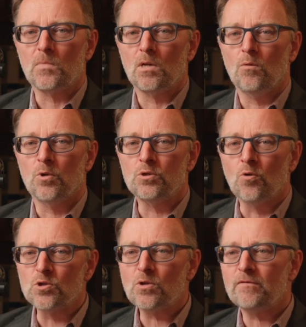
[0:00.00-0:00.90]
What you
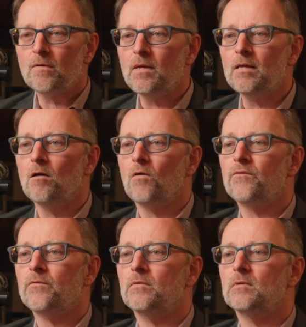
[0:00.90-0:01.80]
also have to think
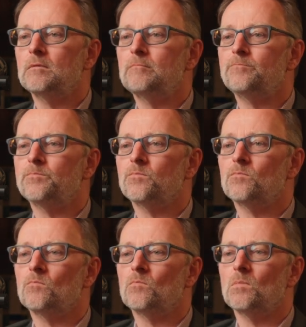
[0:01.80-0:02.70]
of,
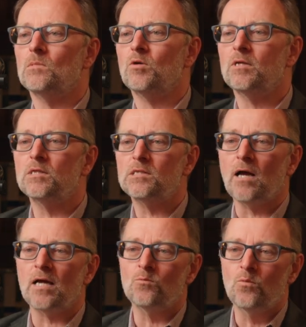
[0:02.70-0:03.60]
you can
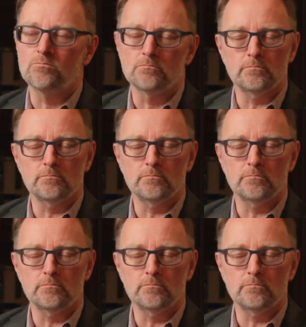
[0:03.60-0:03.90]
decide